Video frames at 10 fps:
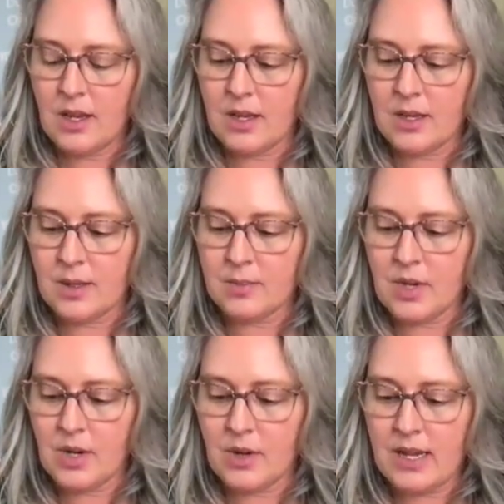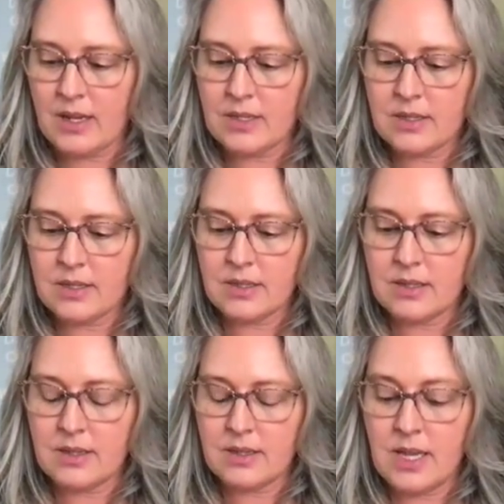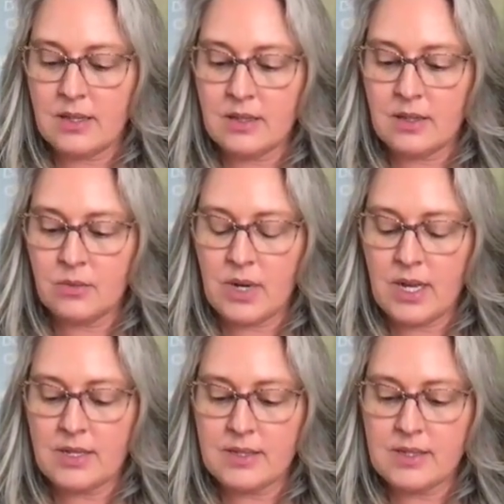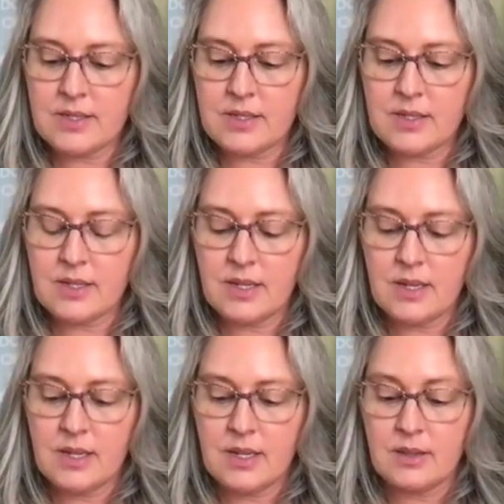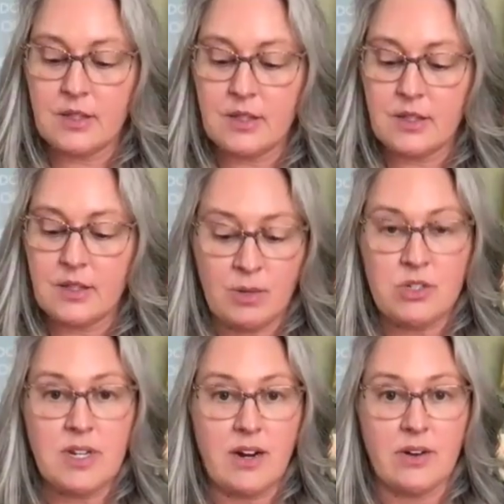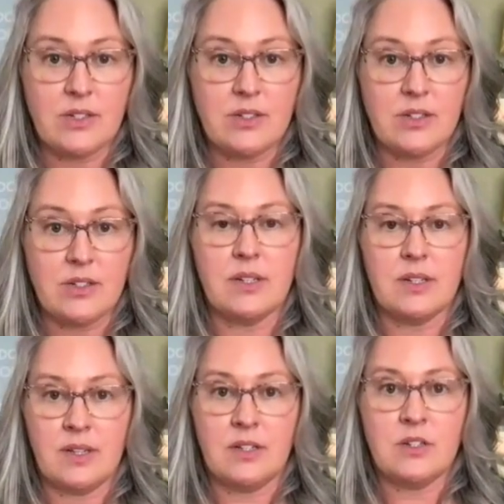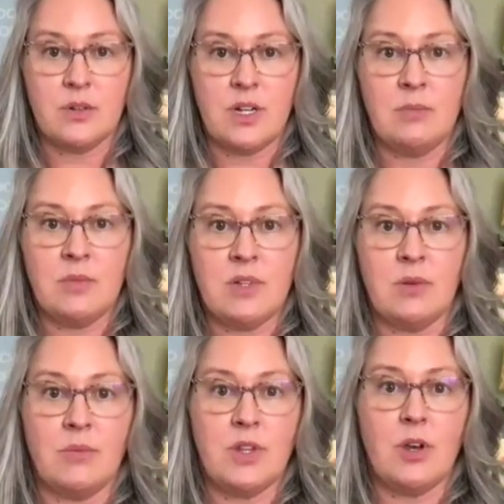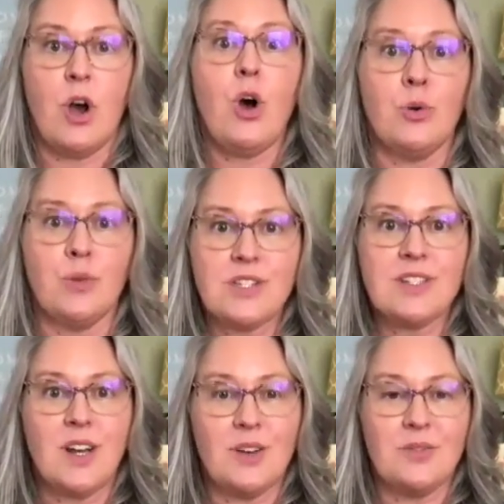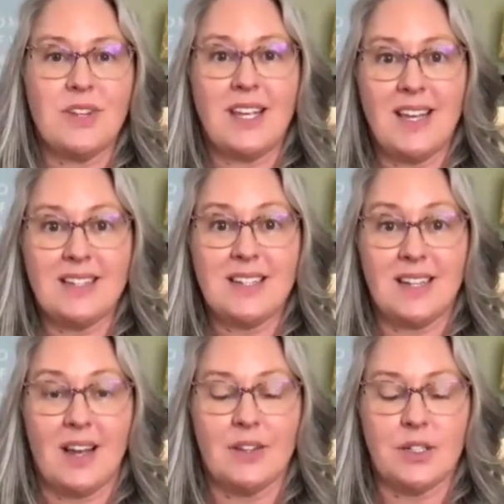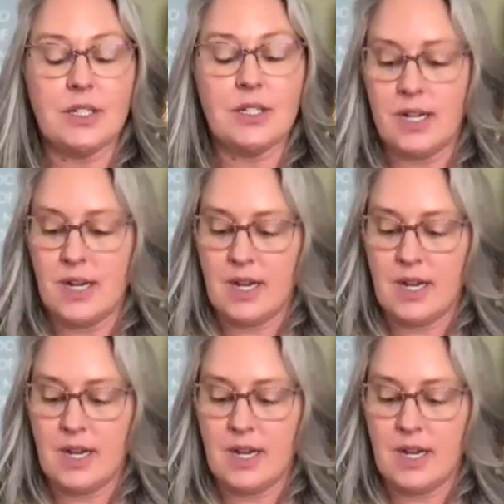Okay. Then there was the dreamer's character in the dream, the host of the get together.